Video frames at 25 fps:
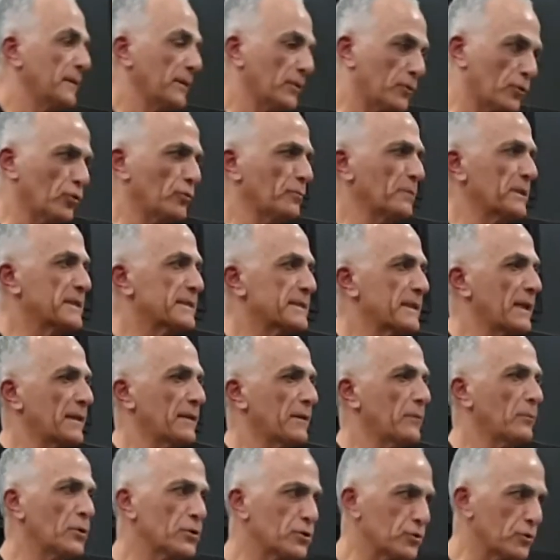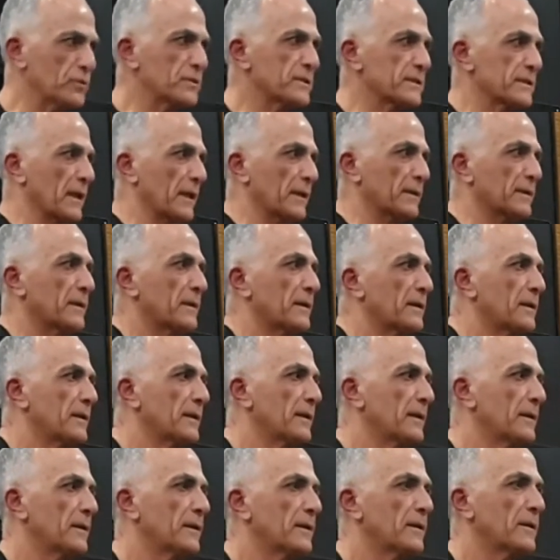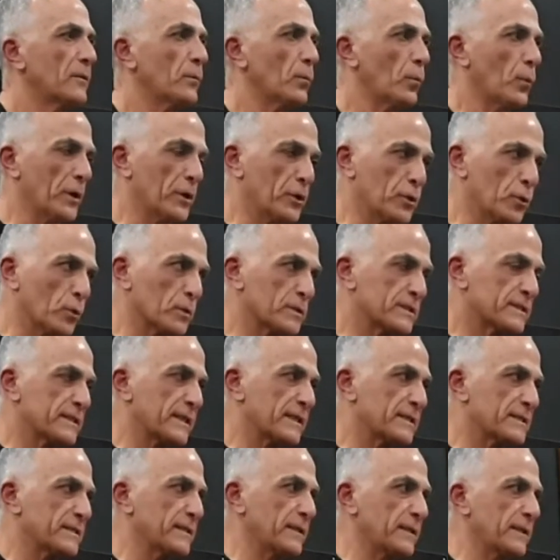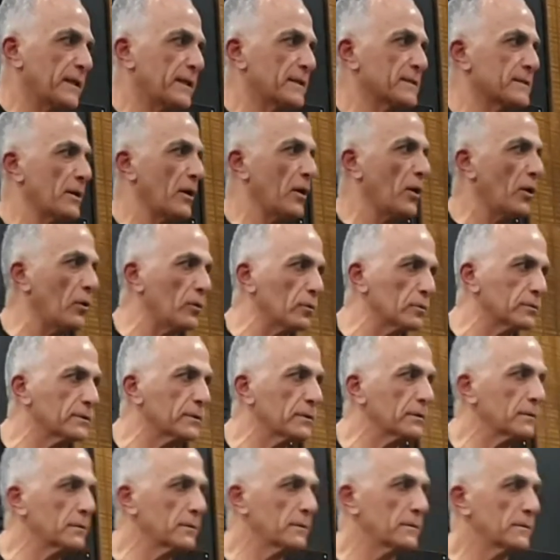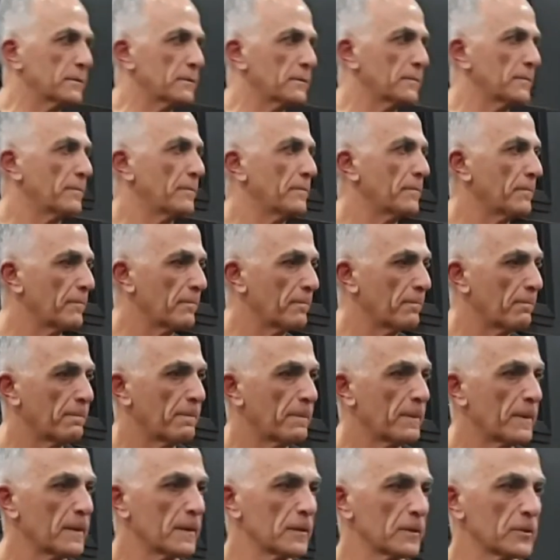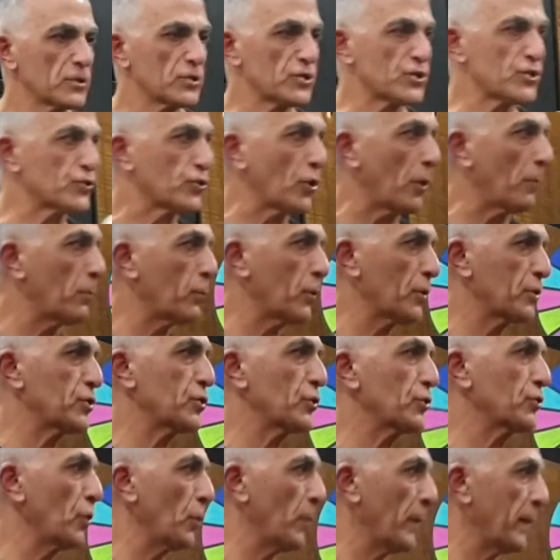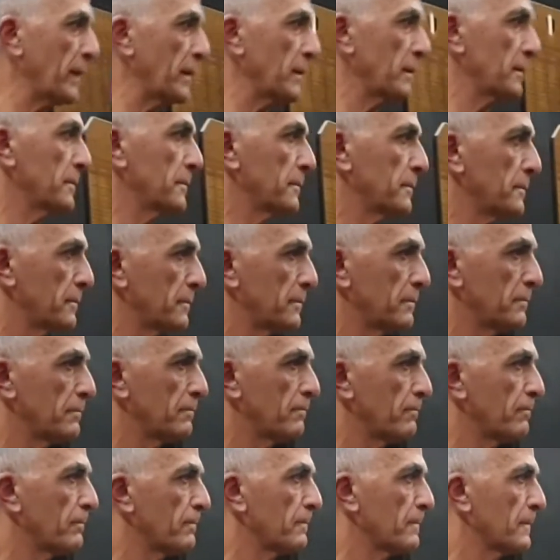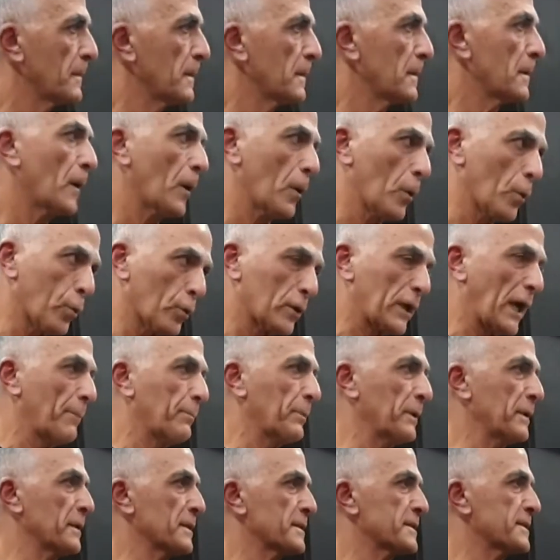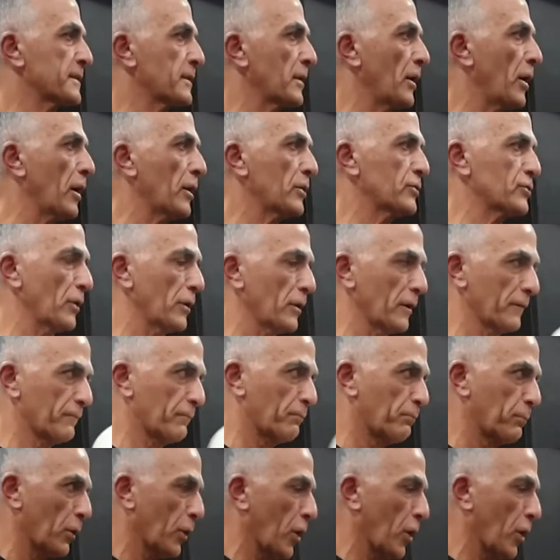call me son. I want you, son. When you're 60 years old, stop what you're doing, look up in the sky, because I'm